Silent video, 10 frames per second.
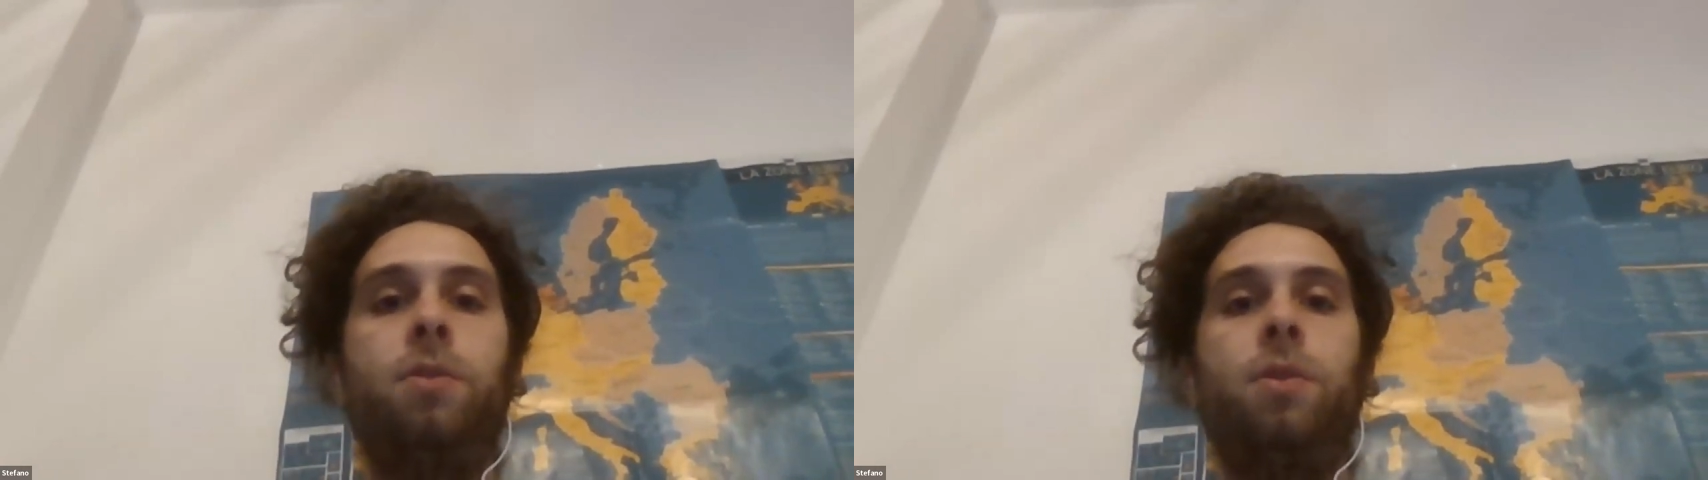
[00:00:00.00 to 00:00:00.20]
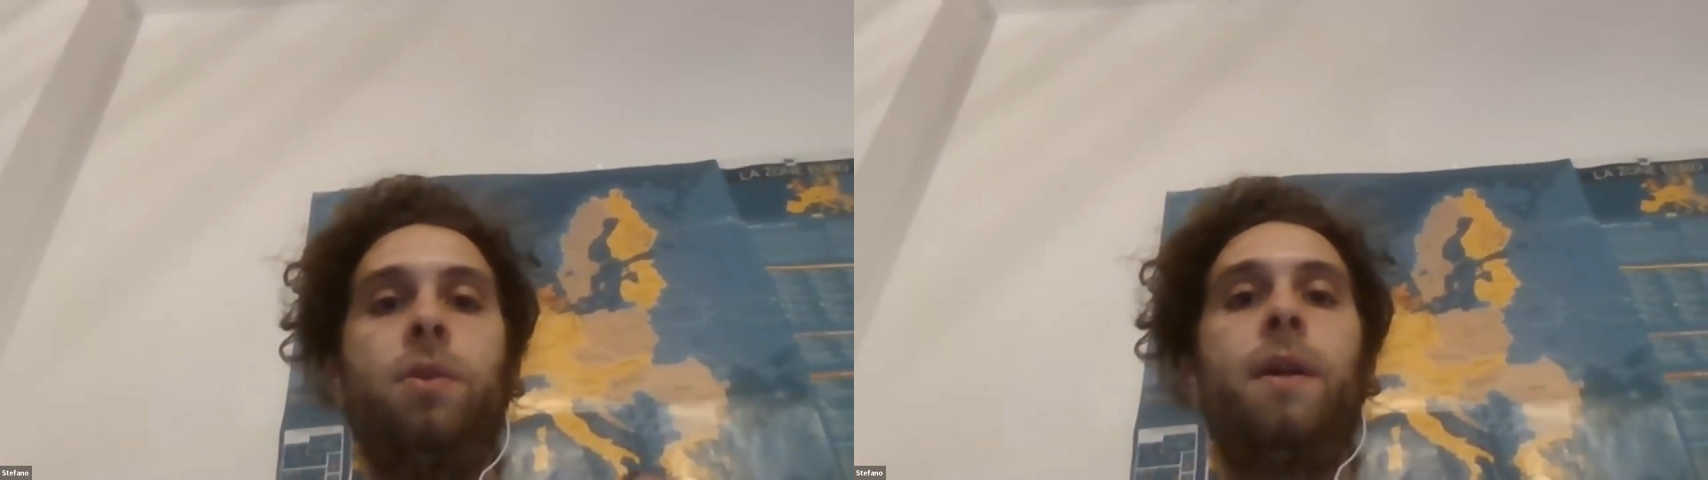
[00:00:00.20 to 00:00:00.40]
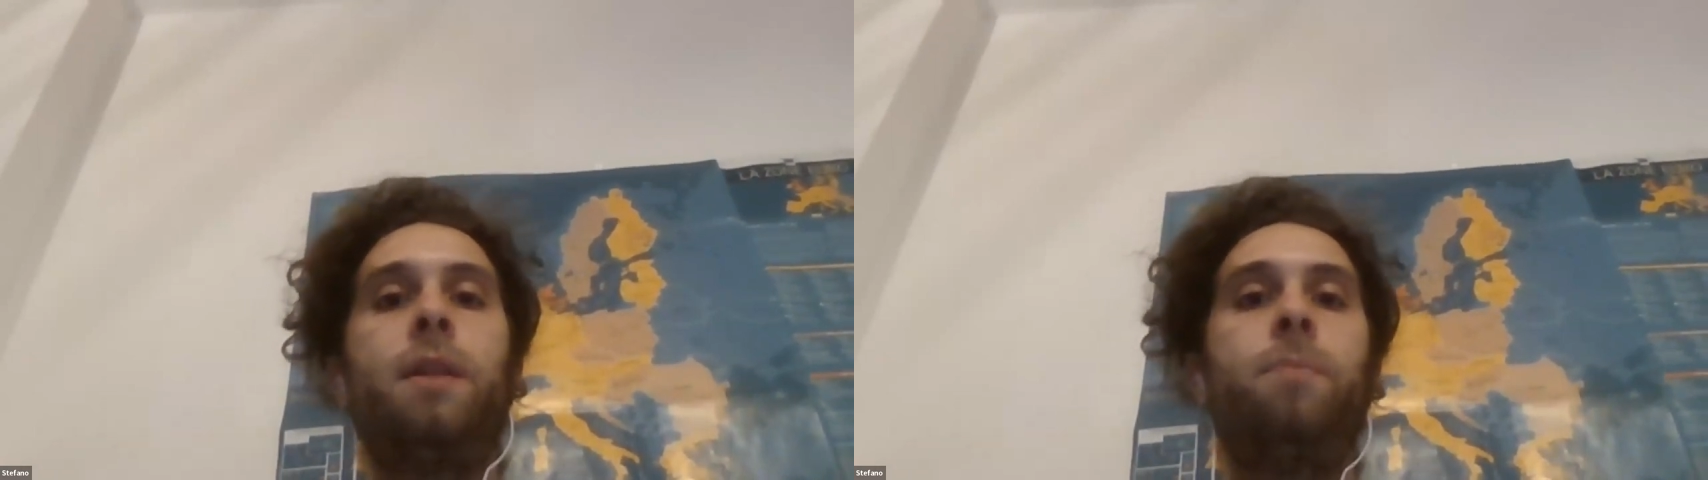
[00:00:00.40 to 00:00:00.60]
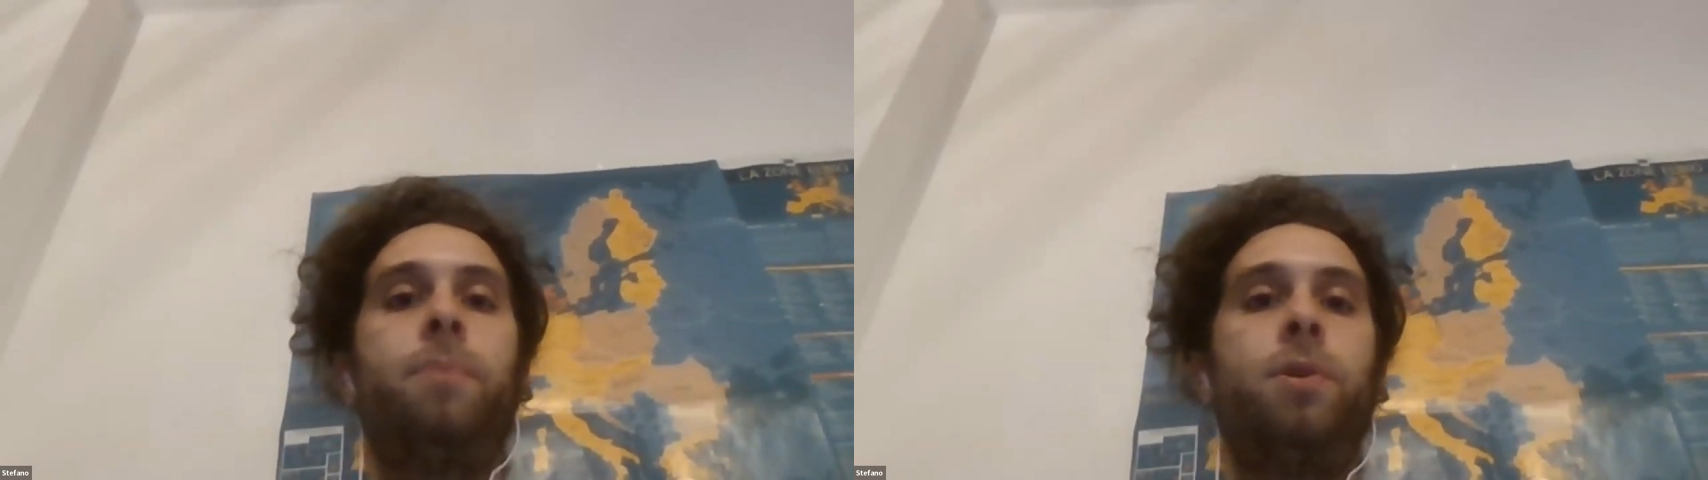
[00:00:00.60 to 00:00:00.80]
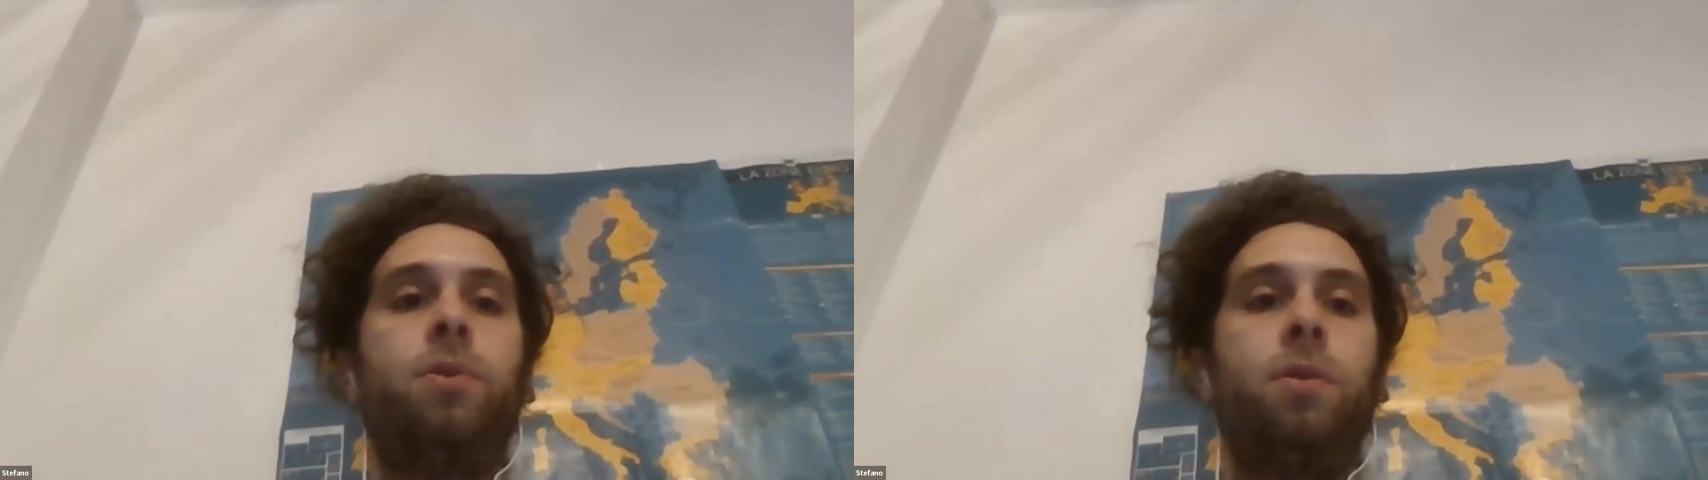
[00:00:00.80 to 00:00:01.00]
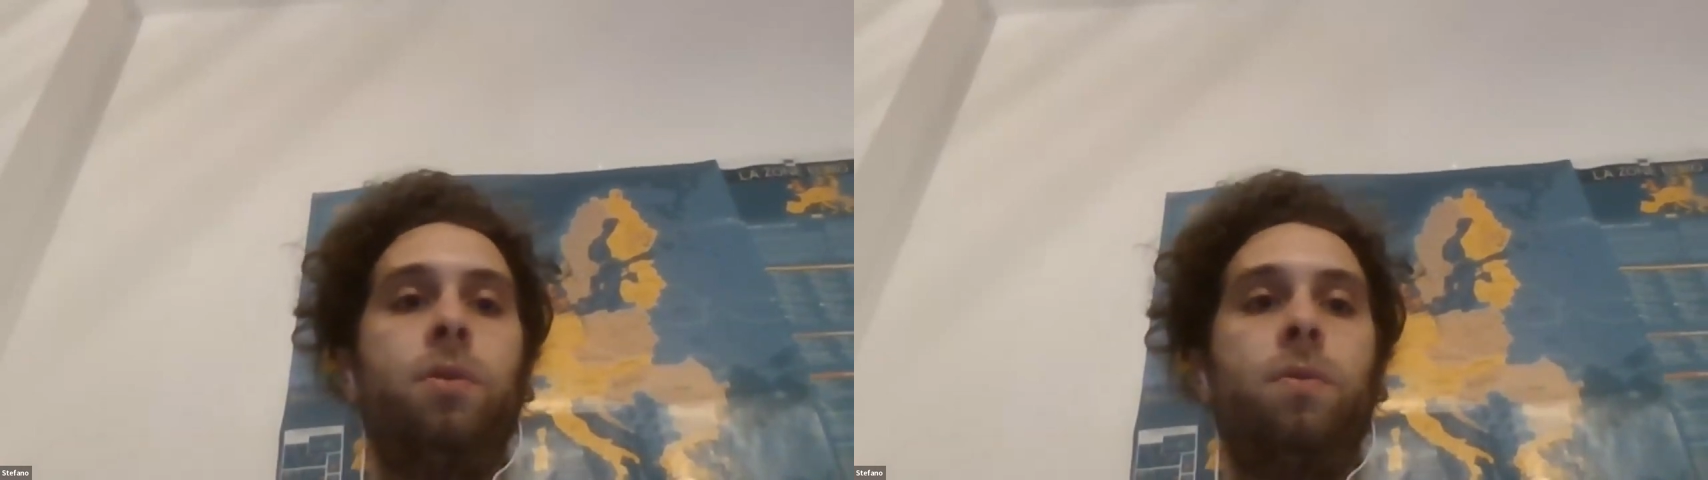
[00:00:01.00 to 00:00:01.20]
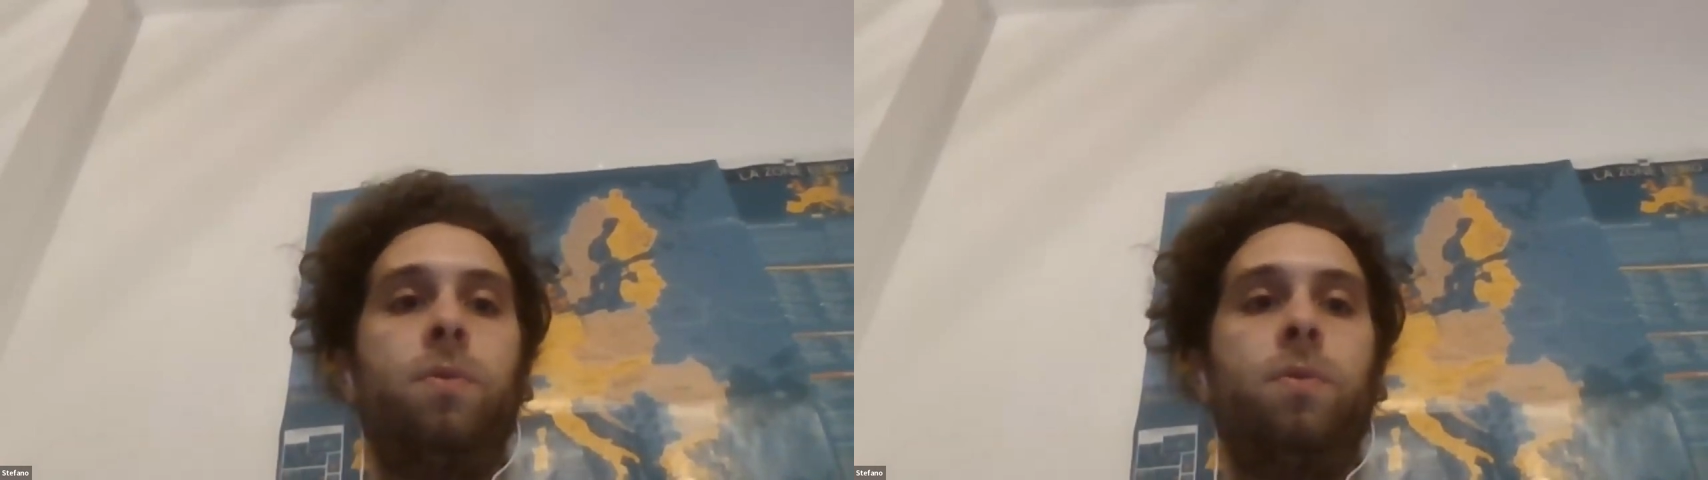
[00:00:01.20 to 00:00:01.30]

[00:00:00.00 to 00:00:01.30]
so you are the person